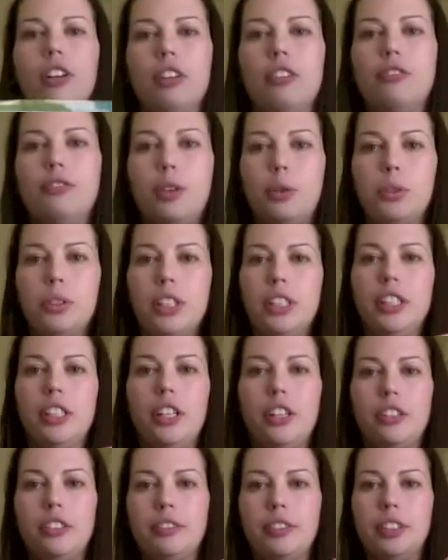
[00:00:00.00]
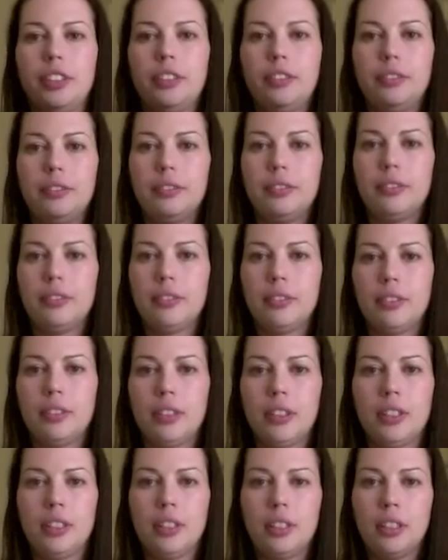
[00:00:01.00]
folded it over
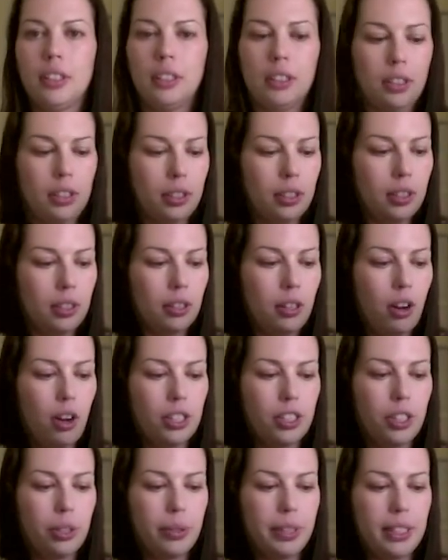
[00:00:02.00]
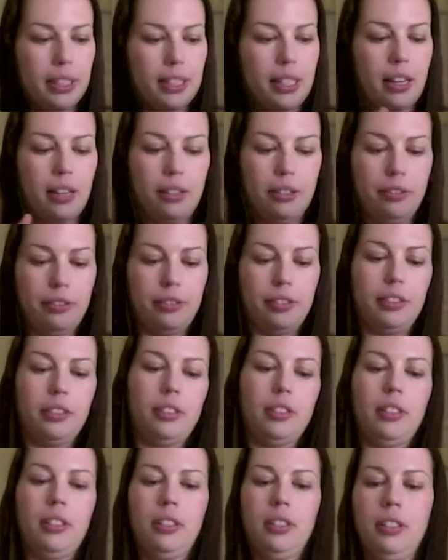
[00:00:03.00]
onto itself,
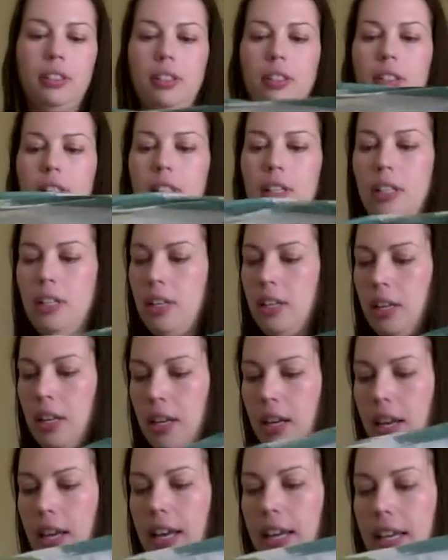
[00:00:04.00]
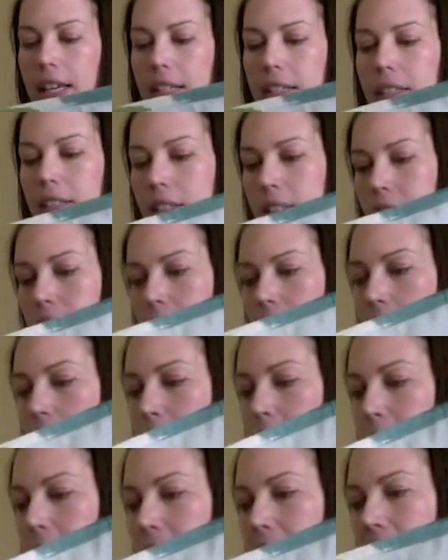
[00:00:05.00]
and
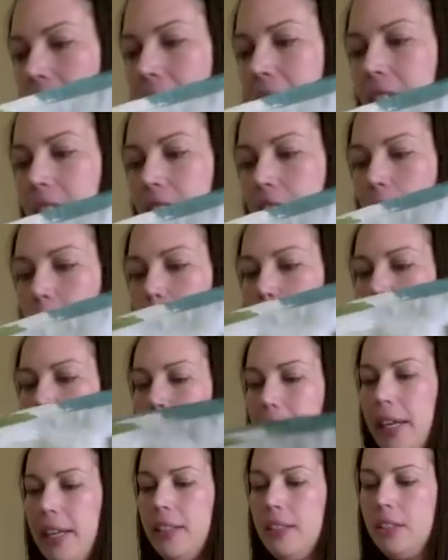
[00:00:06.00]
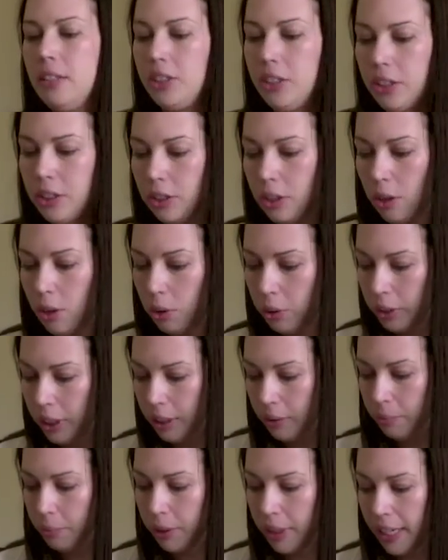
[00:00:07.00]
I'm going to add a couple pins just to hold
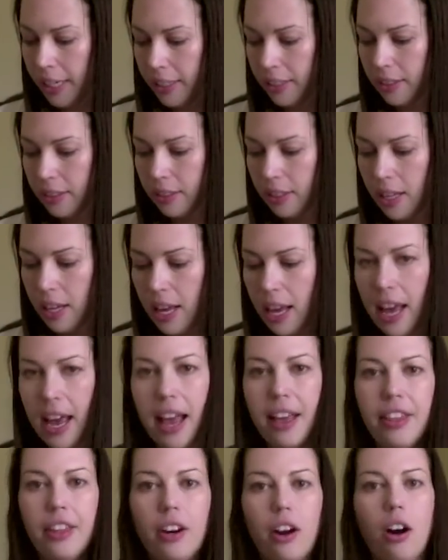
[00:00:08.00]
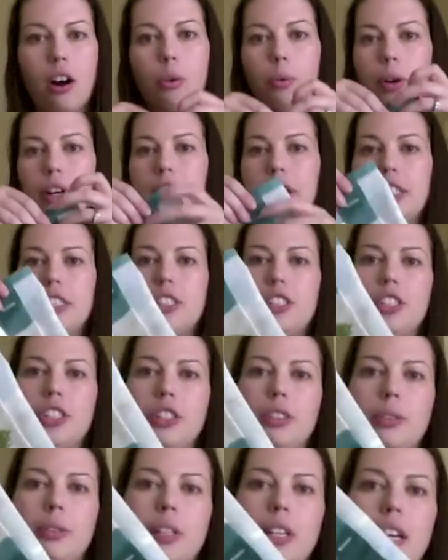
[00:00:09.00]
it in place, and then all we're going to
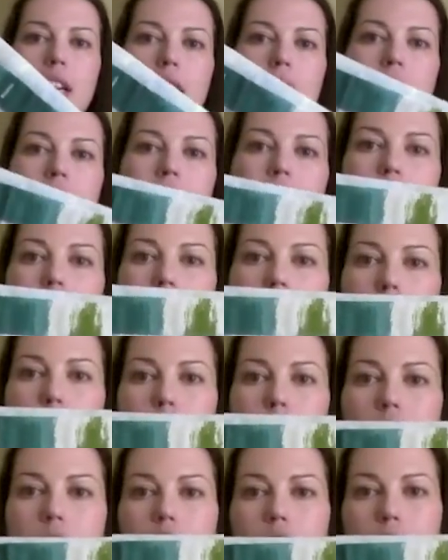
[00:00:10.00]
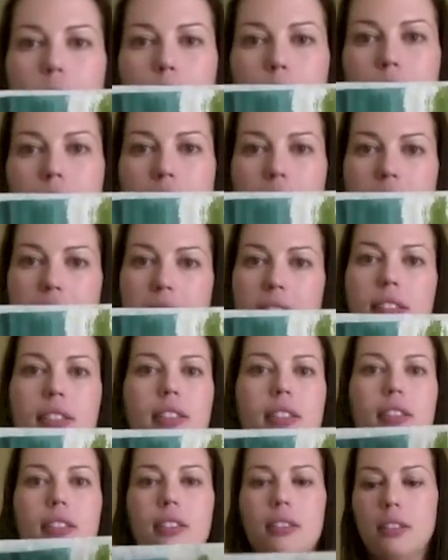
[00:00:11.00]
do is sew the two
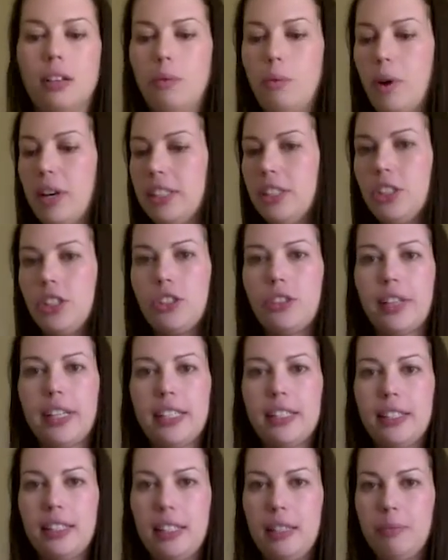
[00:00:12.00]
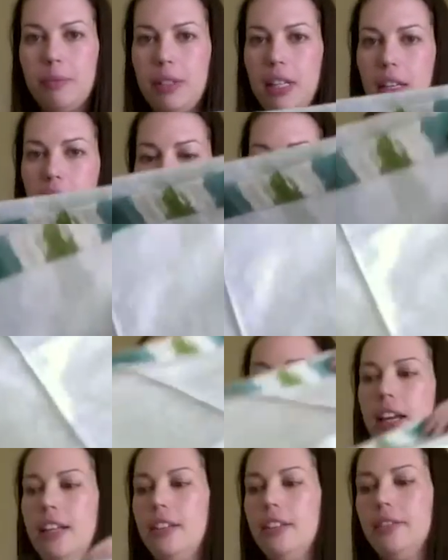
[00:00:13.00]
sides. One straight seam down each
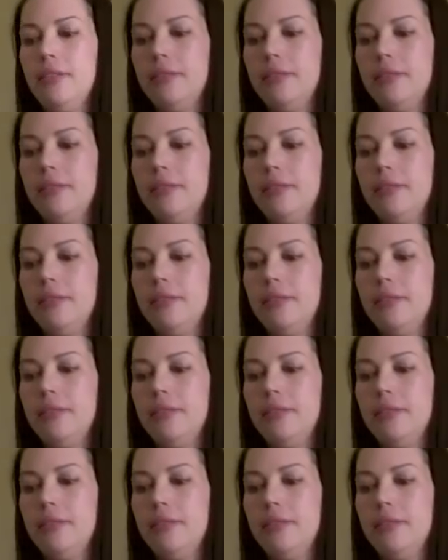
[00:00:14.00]
side.